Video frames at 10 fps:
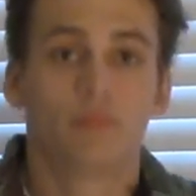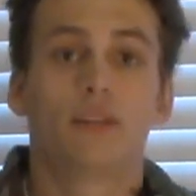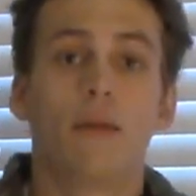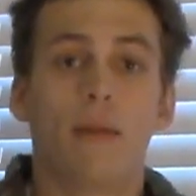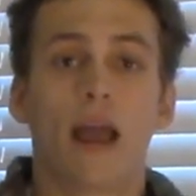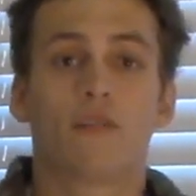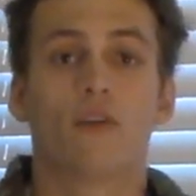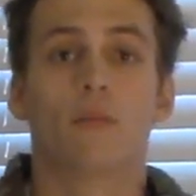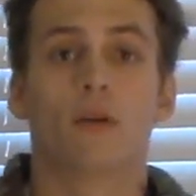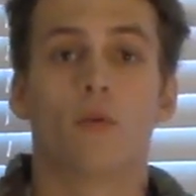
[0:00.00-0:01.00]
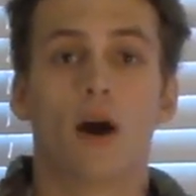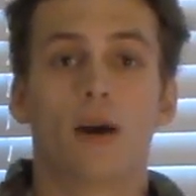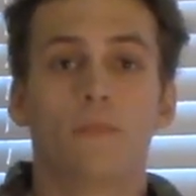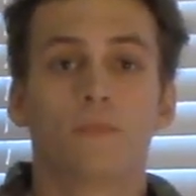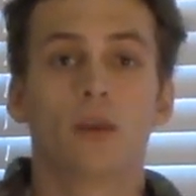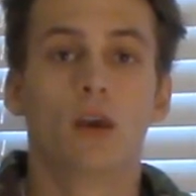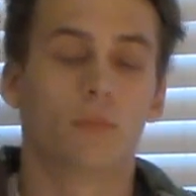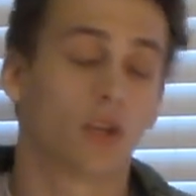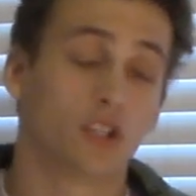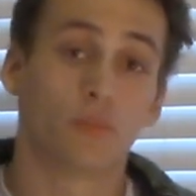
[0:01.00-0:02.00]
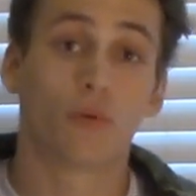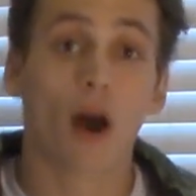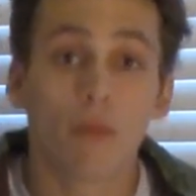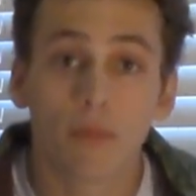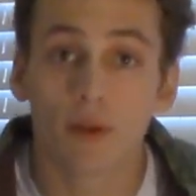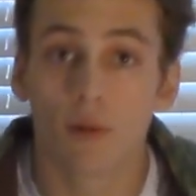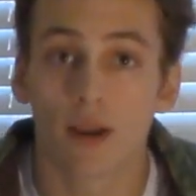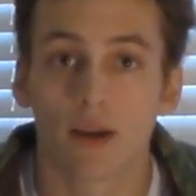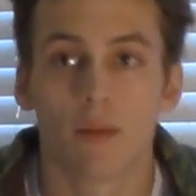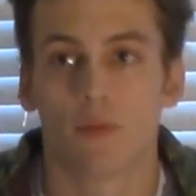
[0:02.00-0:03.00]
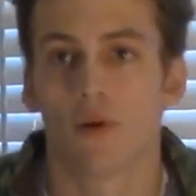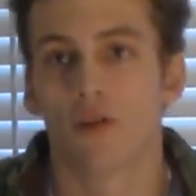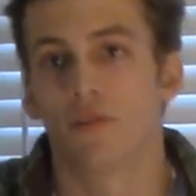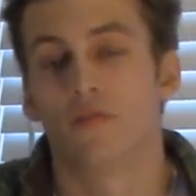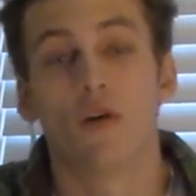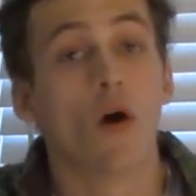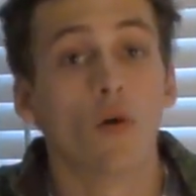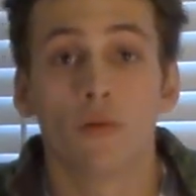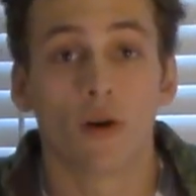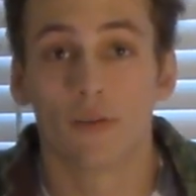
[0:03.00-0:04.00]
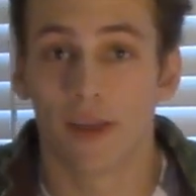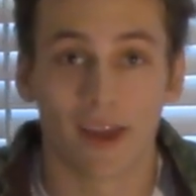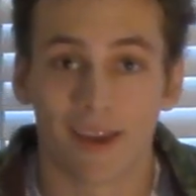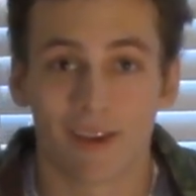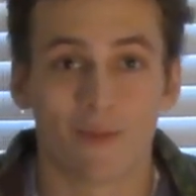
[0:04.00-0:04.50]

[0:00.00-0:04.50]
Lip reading: step back from it. Why? Because you probably wake up, you're on your phone all day,